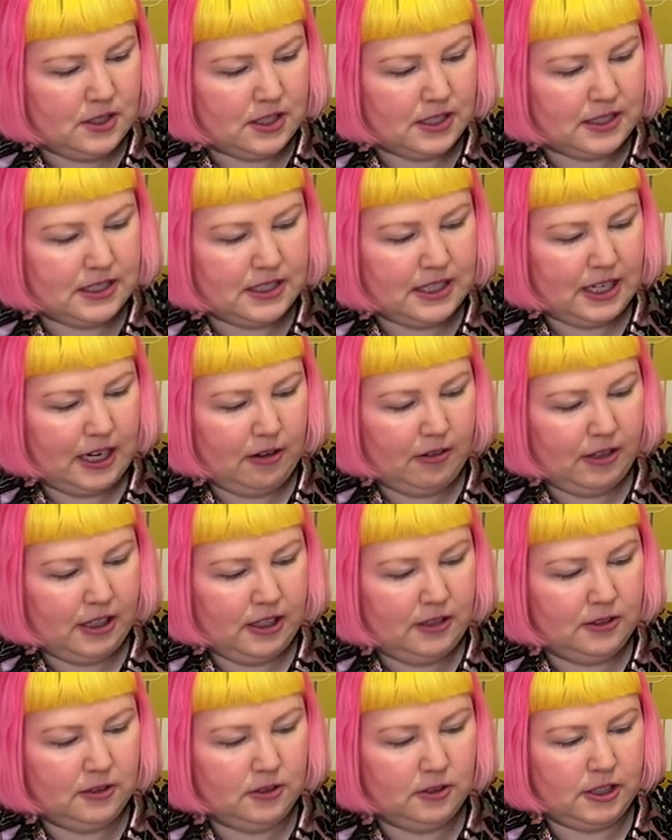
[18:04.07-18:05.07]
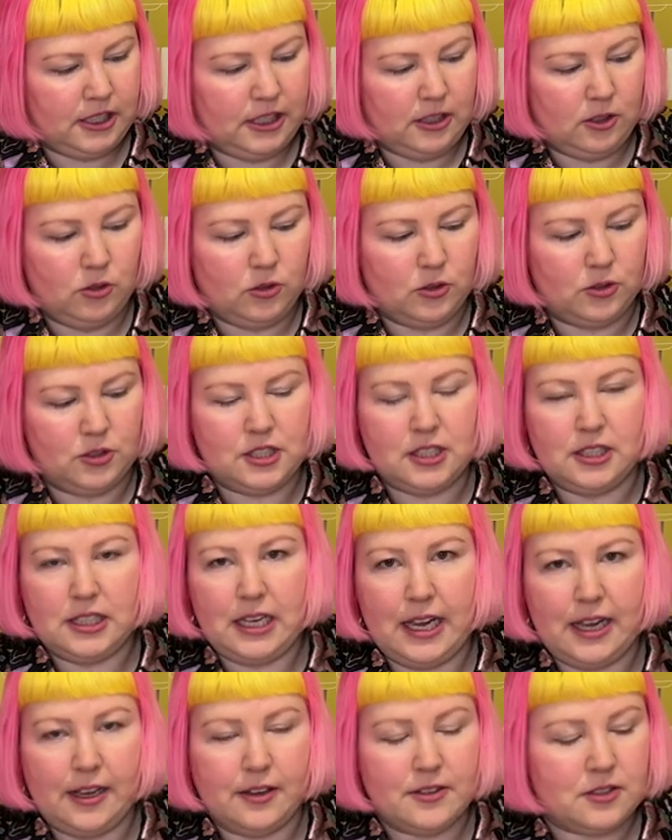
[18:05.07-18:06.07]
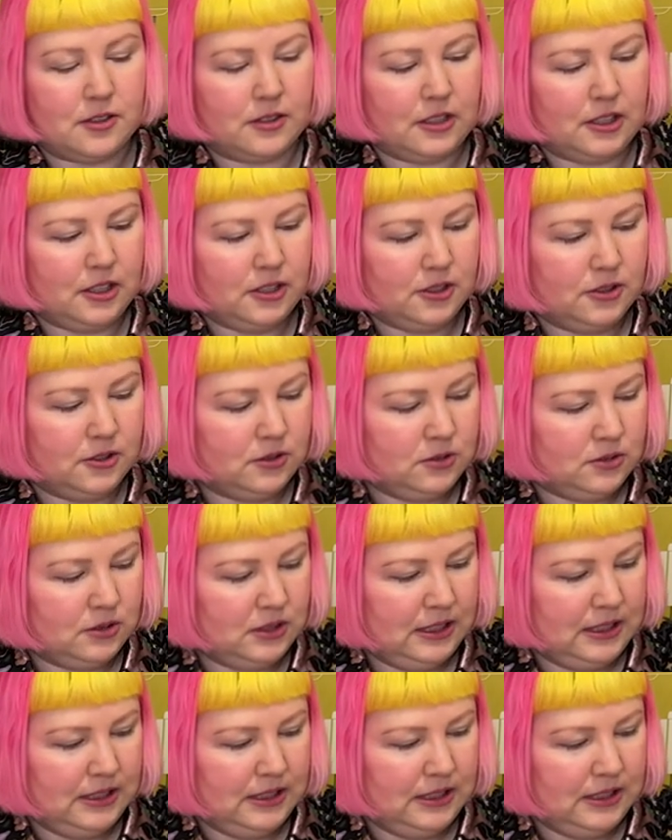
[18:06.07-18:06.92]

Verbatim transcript: a scary looking haunted house on the hill,